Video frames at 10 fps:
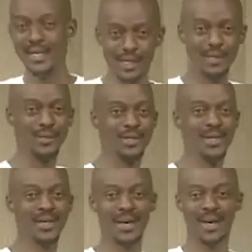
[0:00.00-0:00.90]
issues
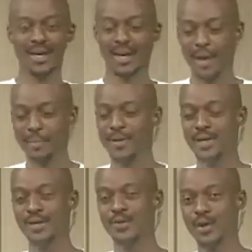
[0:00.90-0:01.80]

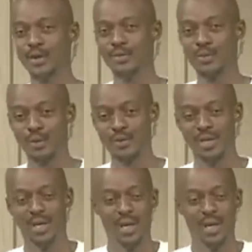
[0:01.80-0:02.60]
happening in the world of sports.